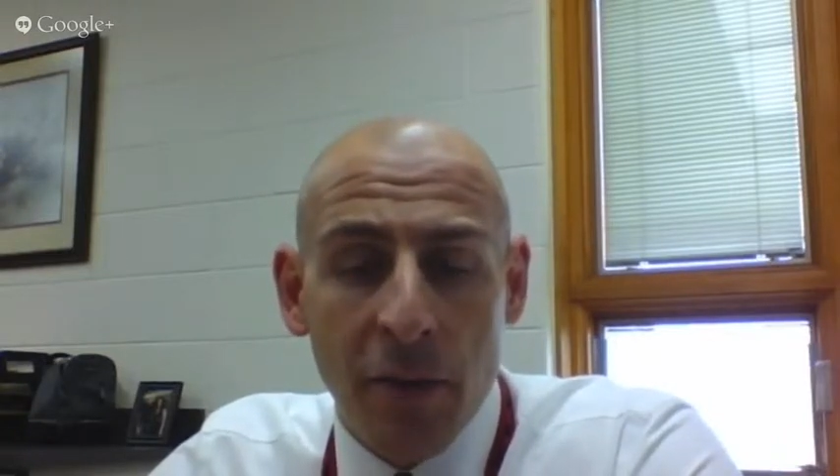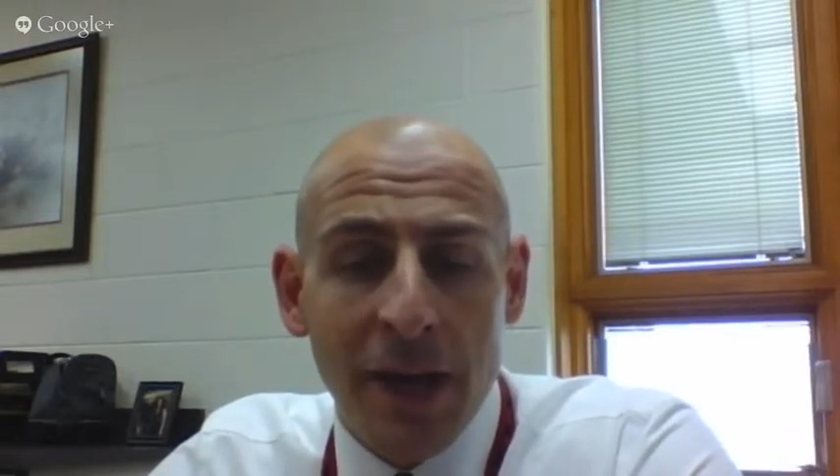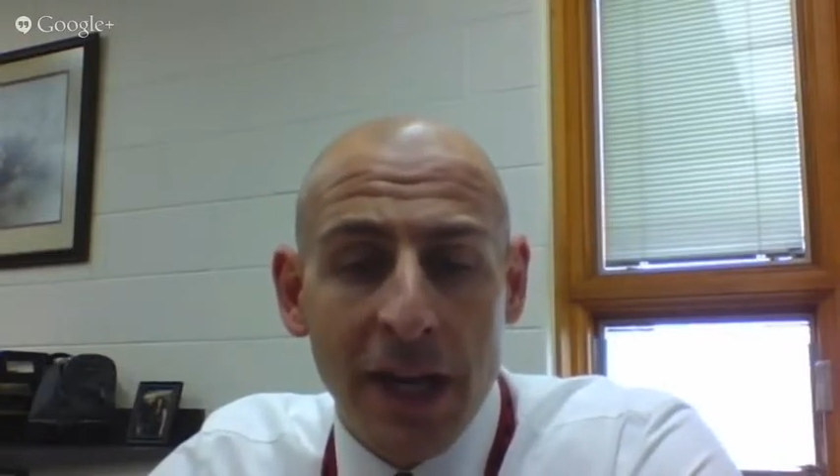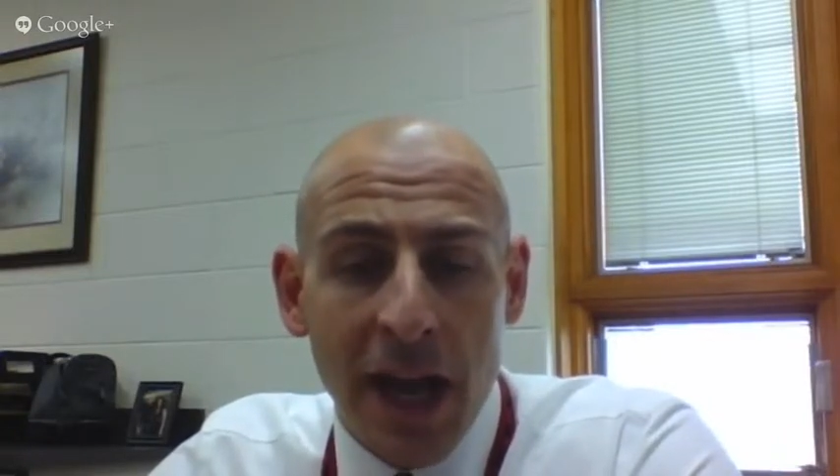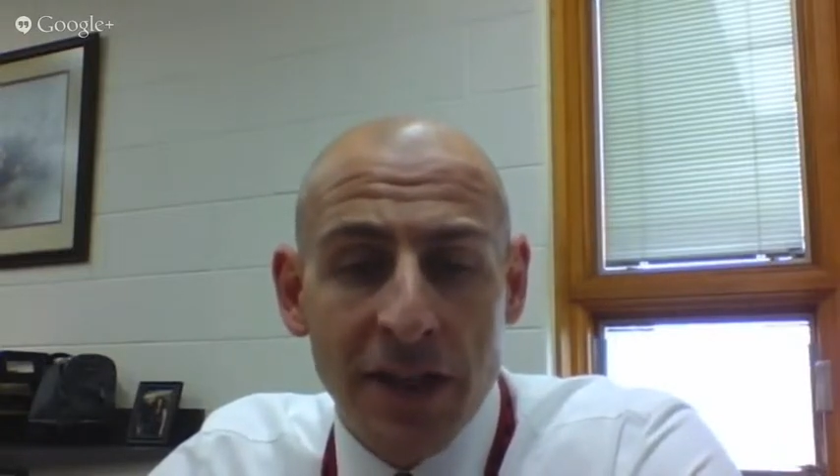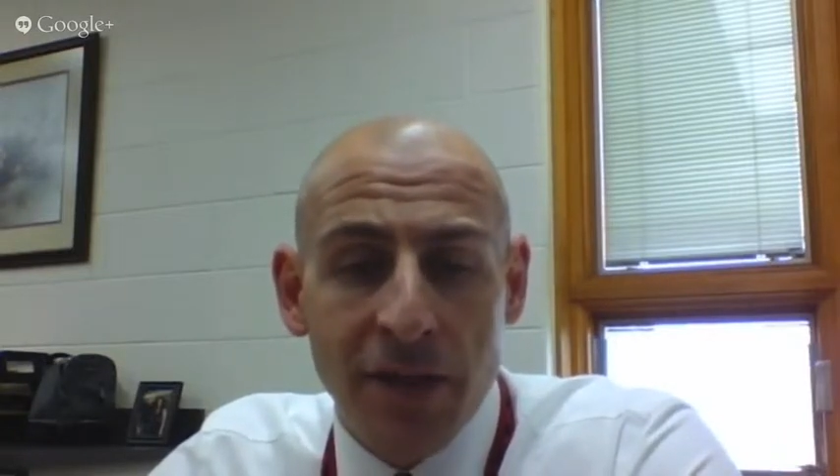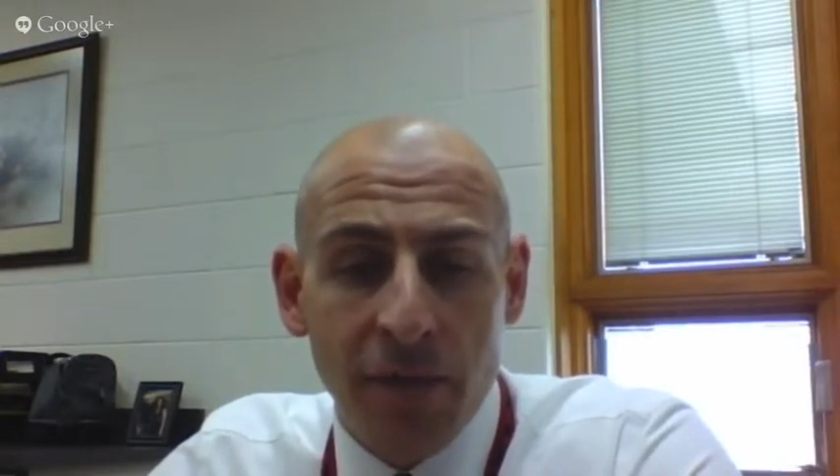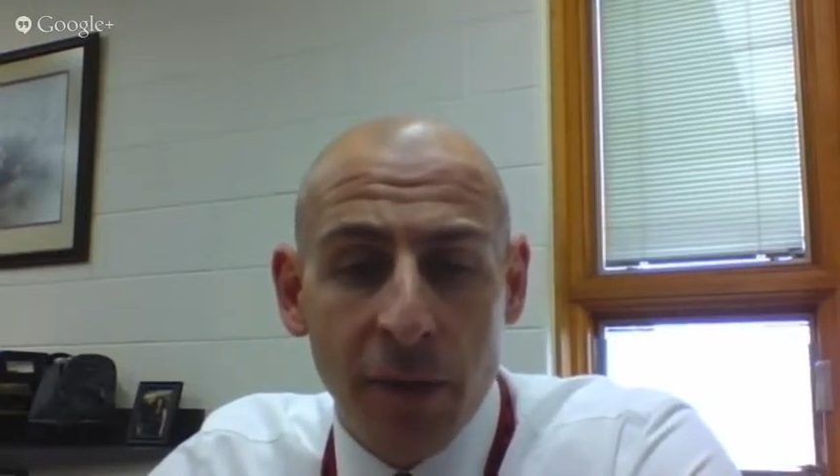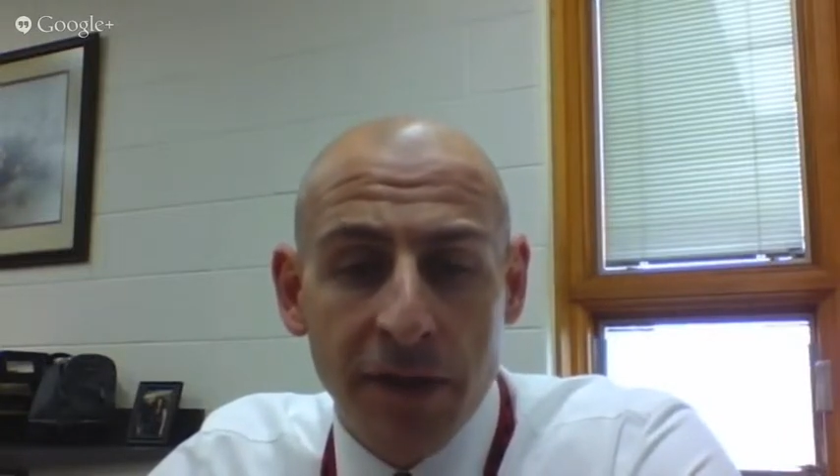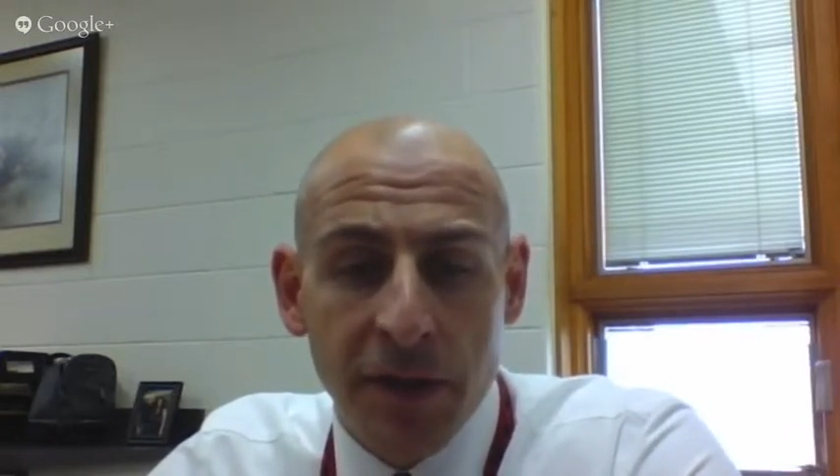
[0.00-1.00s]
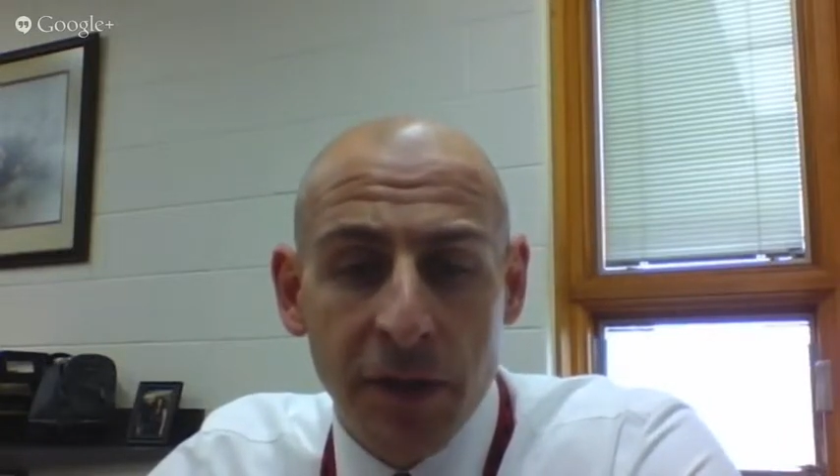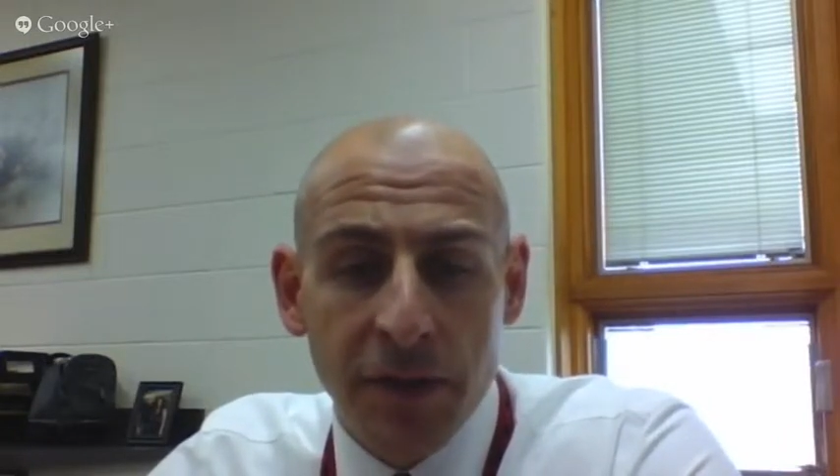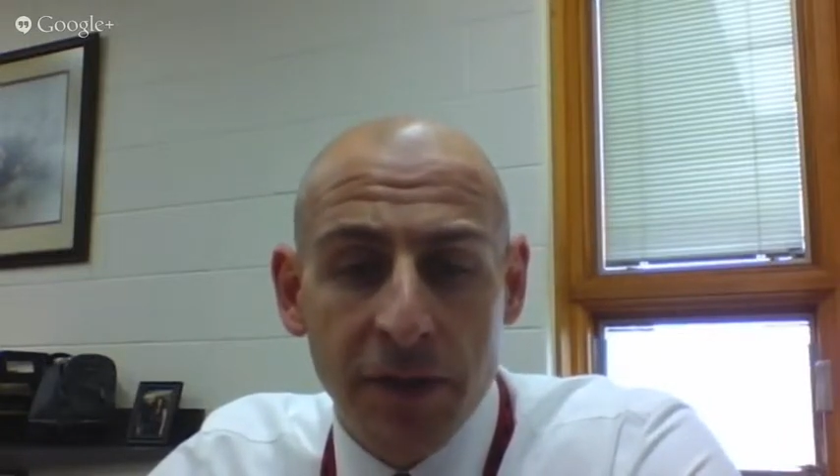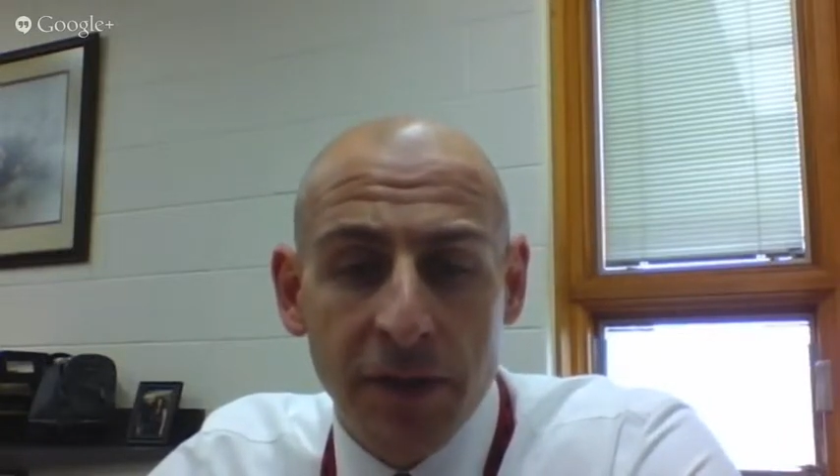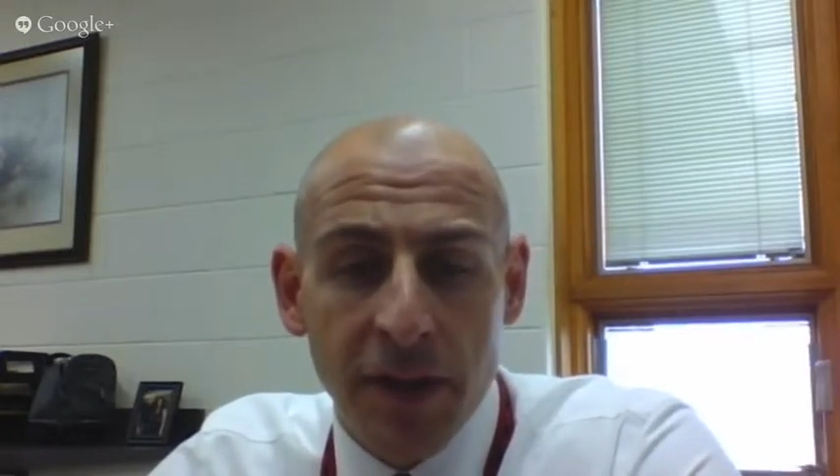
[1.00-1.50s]
remediation for the
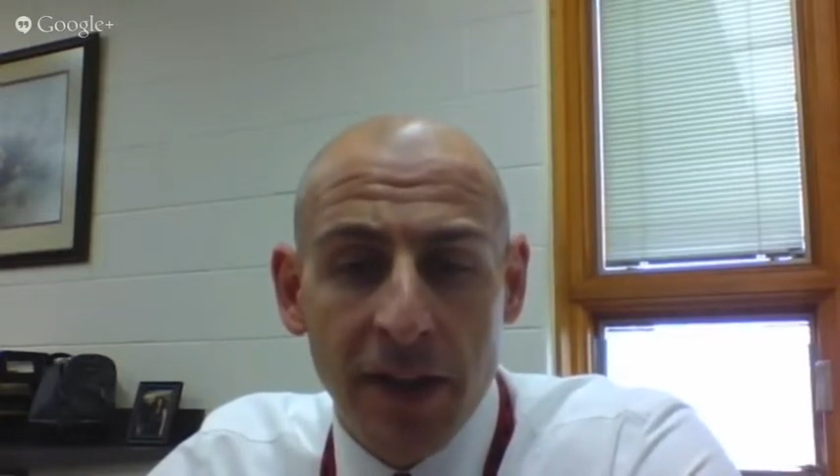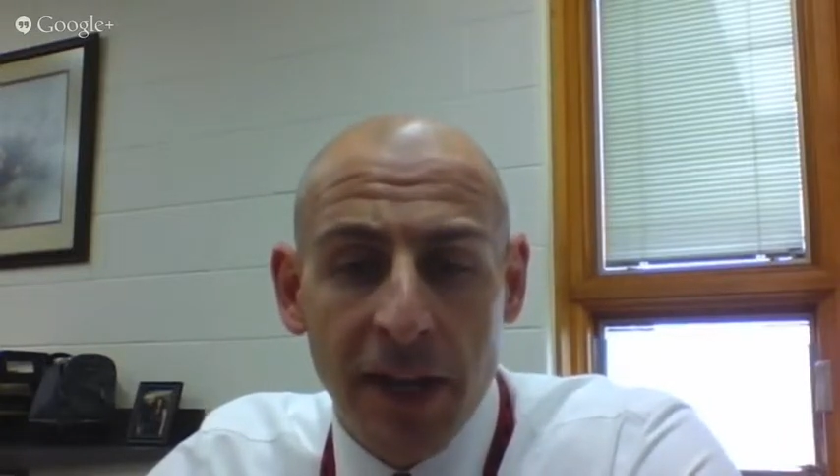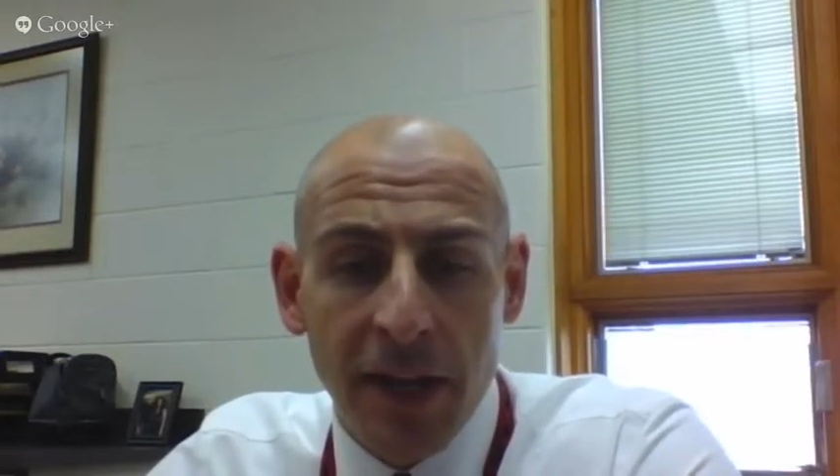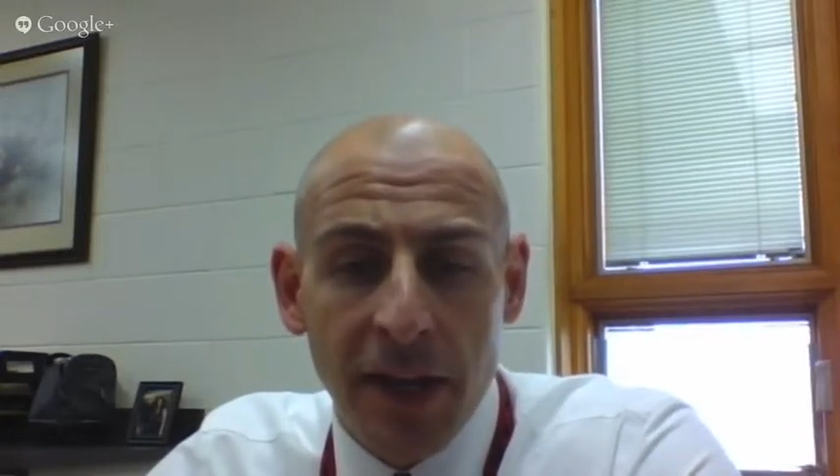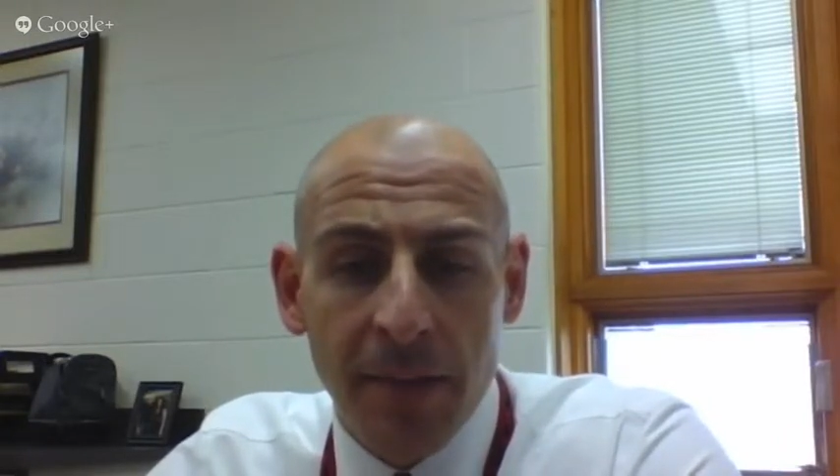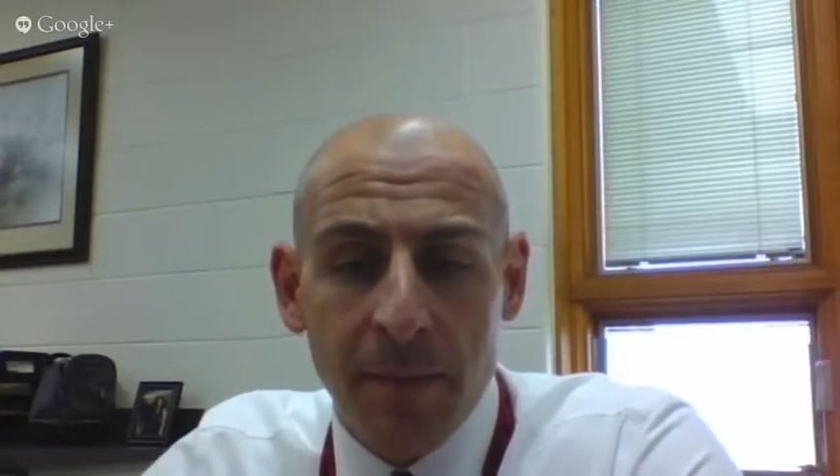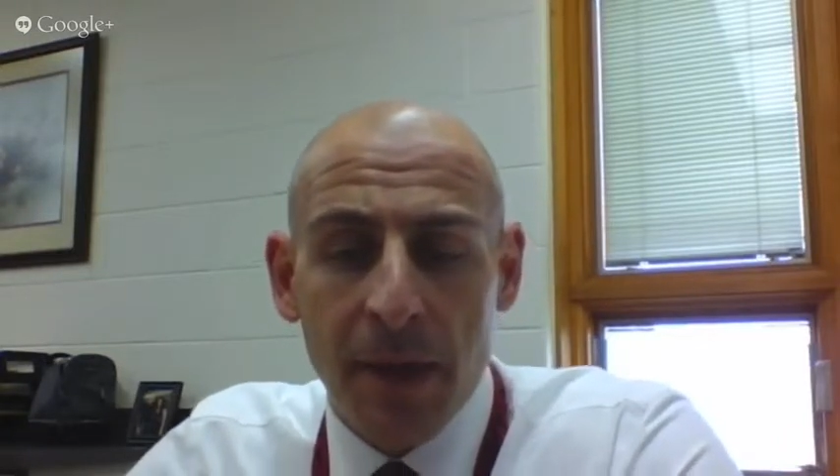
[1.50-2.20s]
students that need it.